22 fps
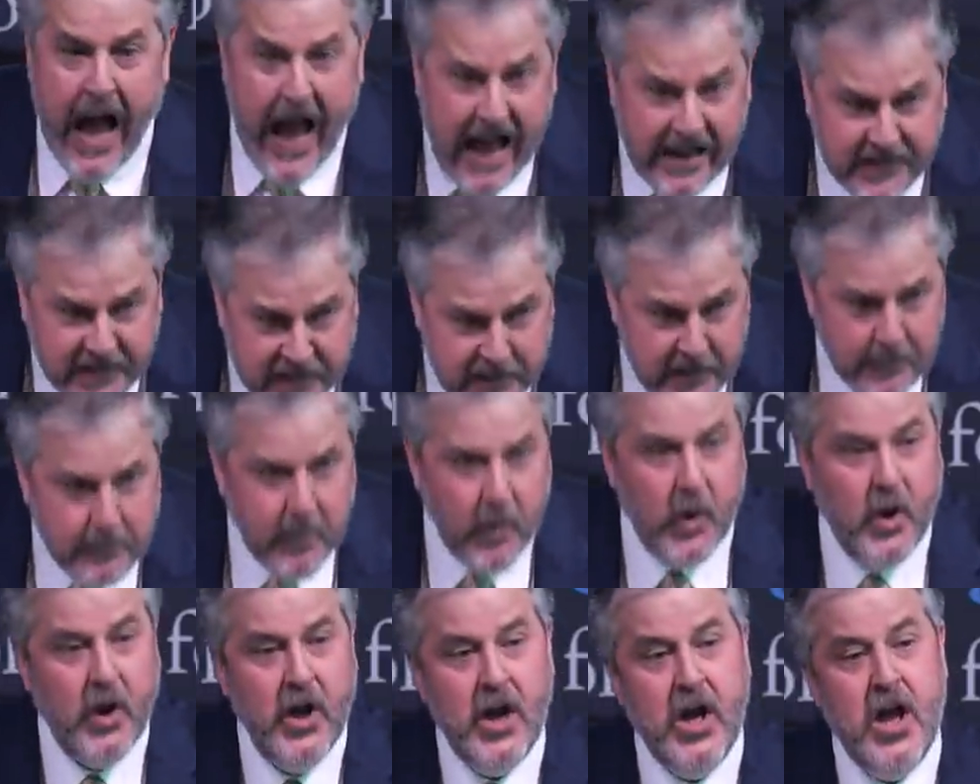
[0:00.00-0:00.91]

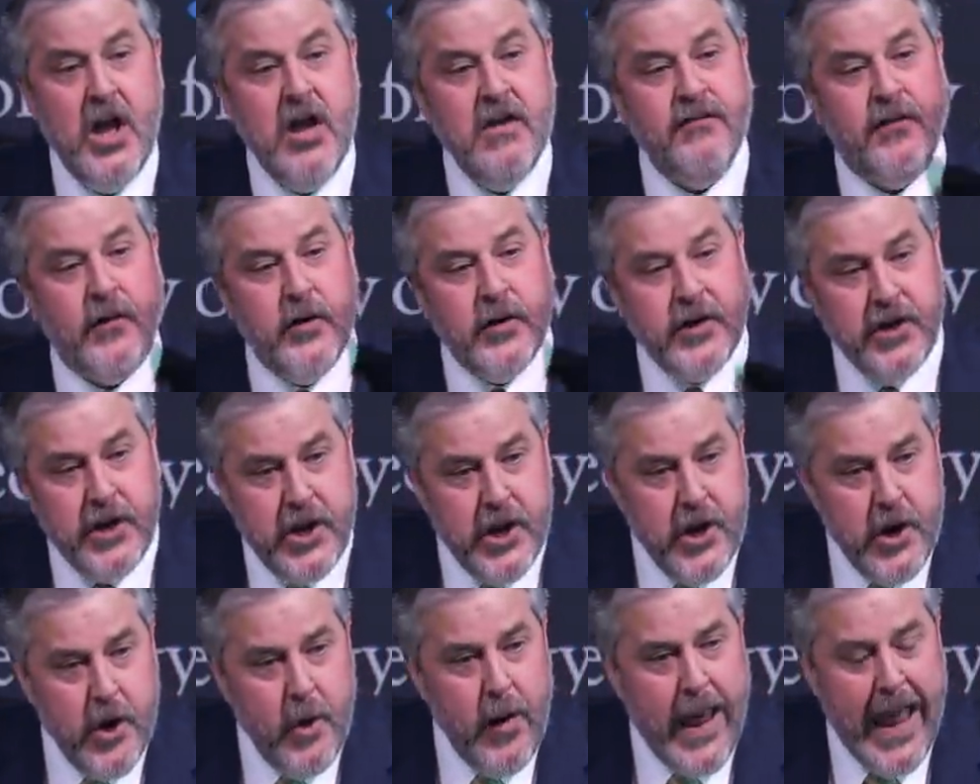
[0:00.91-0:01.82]
possible for
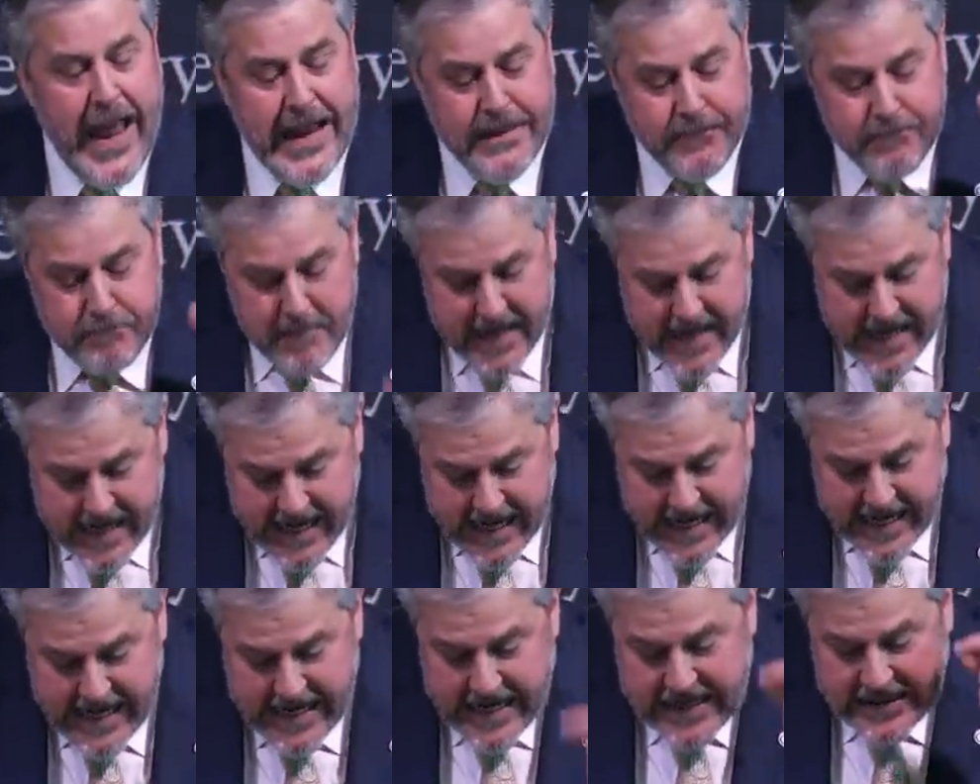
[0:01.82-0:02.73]
you and
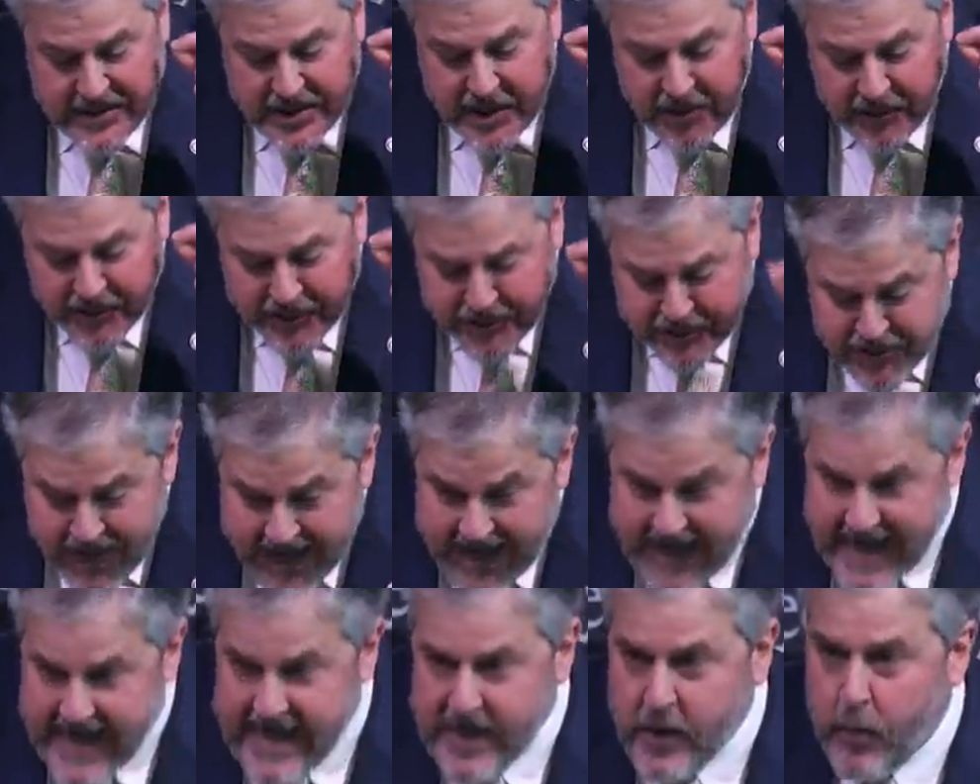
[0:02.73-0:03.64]
me to
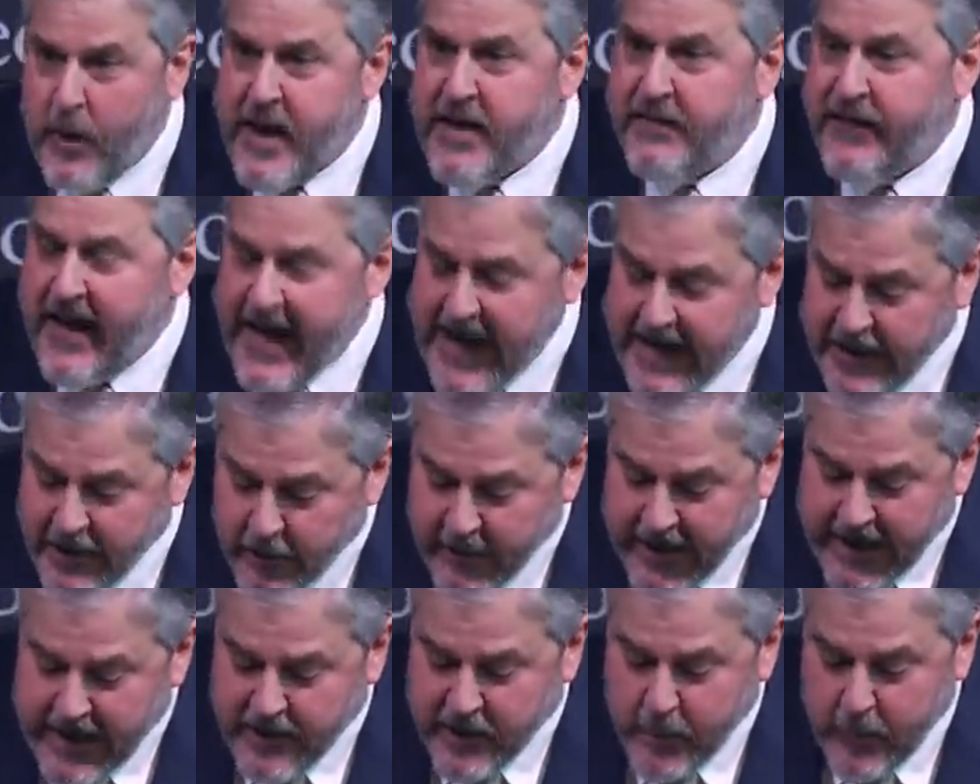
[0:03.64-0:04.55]
think we've
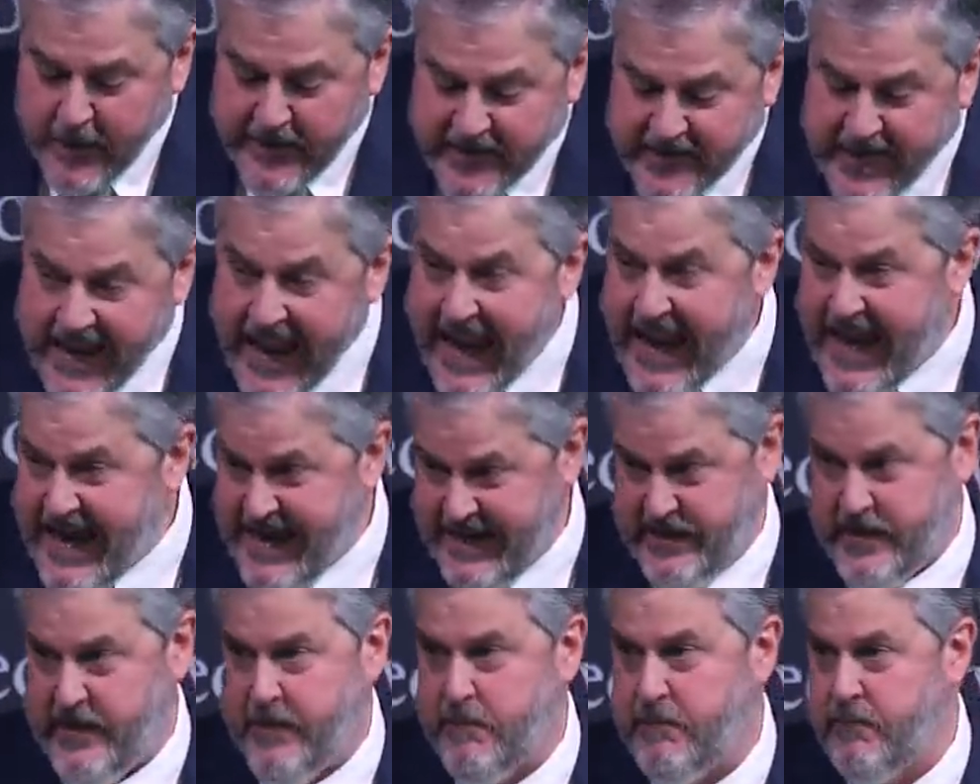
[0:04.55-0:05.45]
entered into his
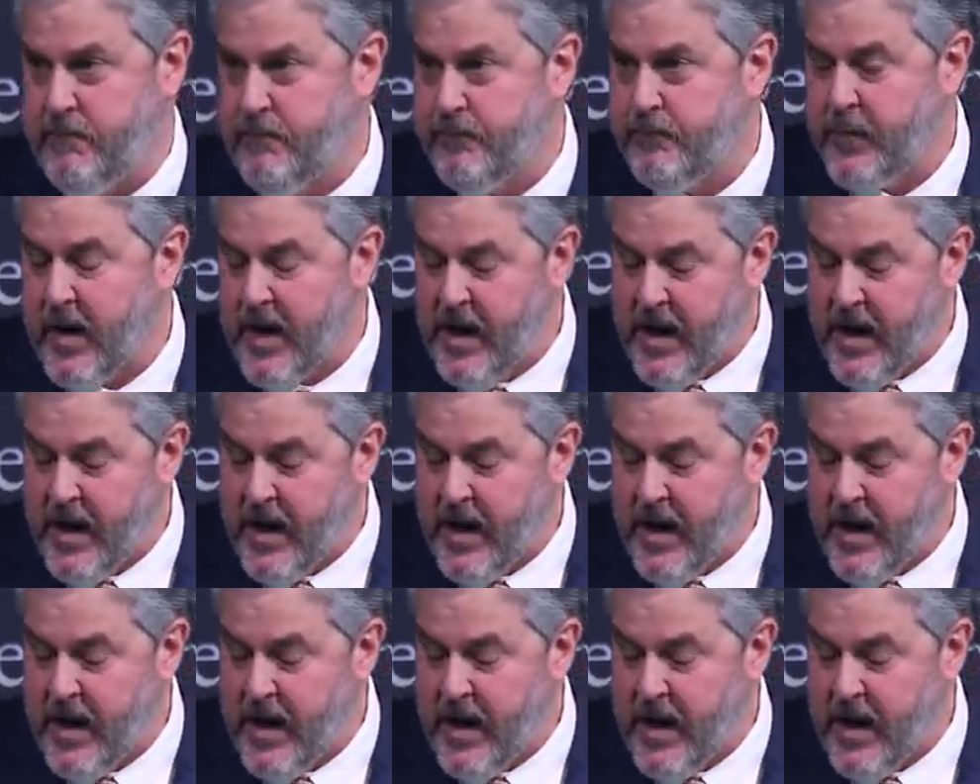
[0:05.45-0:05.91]
kingdom,